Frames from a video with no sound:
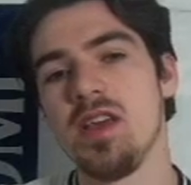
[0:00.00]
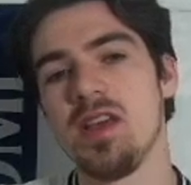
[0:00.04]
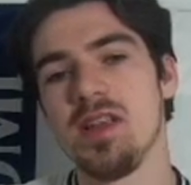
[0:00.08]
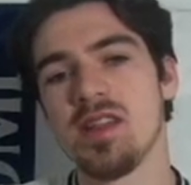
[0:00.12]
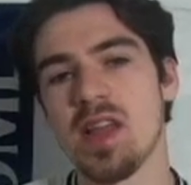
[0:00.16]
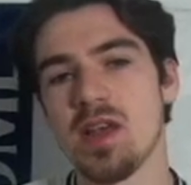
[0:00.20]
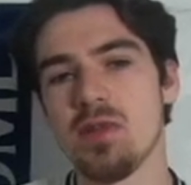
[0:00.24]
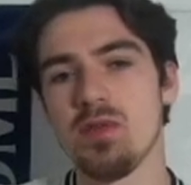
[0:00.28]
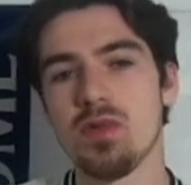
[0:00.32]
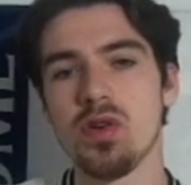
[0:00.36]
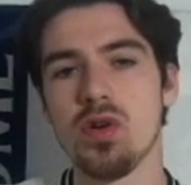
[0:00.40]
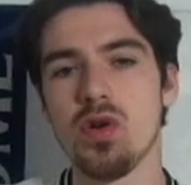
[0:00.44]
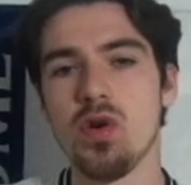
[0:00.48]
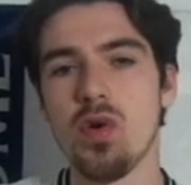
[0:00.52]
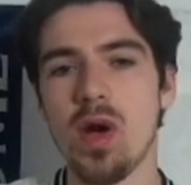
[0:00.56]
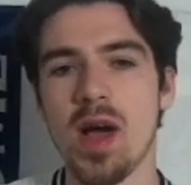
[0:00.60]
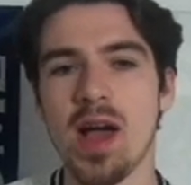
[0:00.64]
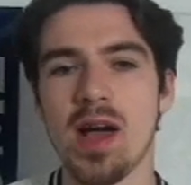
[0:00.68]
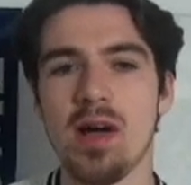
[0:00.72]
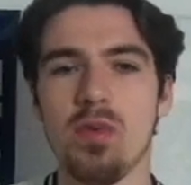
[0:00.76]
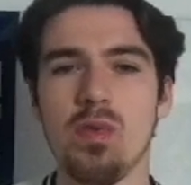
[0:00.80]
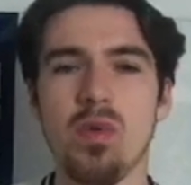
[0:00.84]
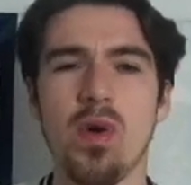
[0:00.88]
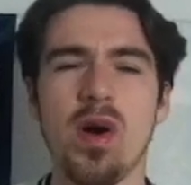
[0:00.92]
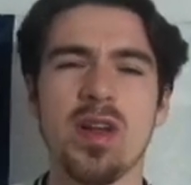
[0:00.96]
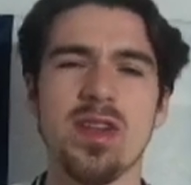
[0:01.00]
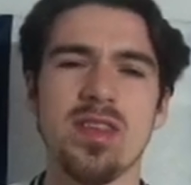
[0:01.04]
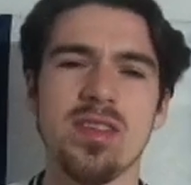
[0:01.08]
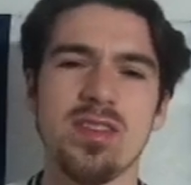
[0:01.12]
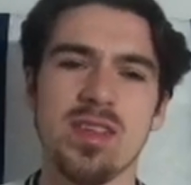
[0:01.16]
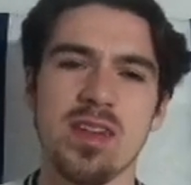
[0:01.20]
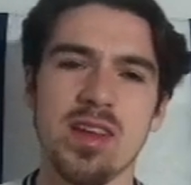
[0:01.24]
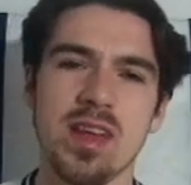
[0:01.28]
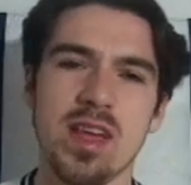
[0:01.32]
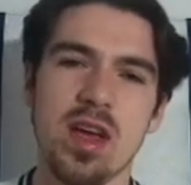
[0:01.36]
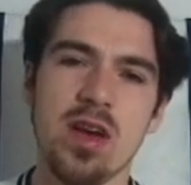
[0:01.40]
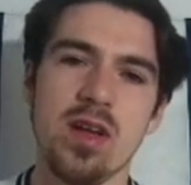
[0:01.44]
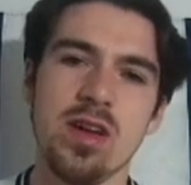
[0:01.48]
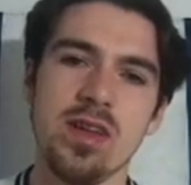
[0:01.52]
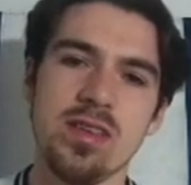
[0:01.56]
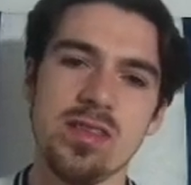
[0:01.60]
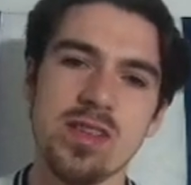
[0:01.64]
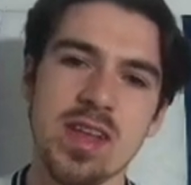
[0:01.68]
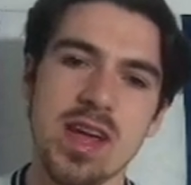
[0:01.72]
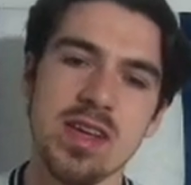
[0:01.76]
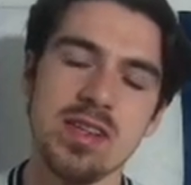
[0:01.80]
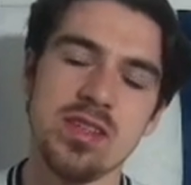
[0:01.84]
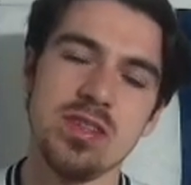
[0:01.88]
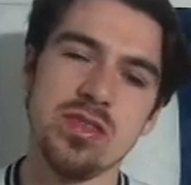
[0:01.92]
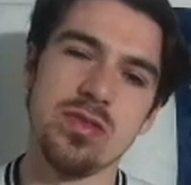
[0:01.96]
They were caught out once at the early
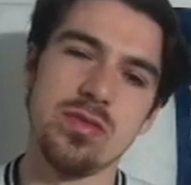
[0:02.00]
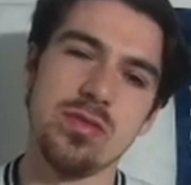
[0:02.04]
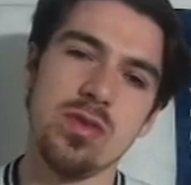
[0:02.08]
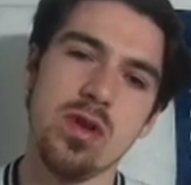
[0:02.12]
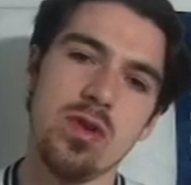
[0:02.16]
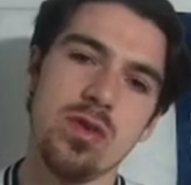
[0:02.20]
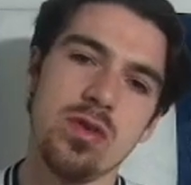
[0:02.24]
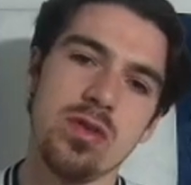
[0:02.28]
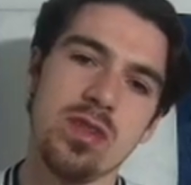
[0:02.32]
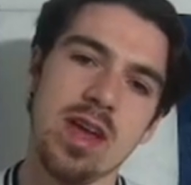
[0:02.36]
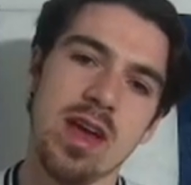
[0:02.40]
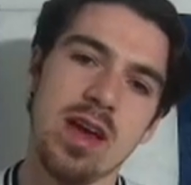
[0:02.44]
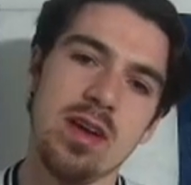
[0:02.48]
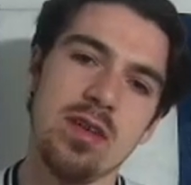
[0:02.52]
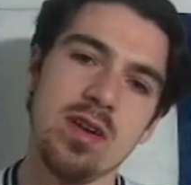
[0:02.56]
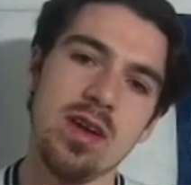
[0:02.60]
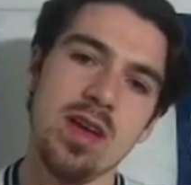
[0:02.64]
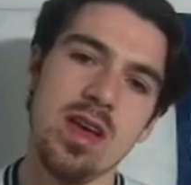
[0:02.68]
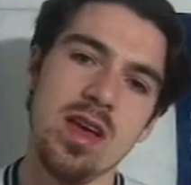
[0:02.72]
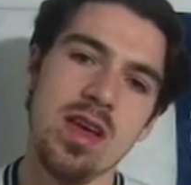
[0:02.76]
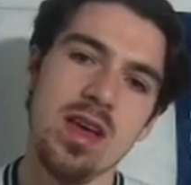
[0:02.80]
stages of lockdown,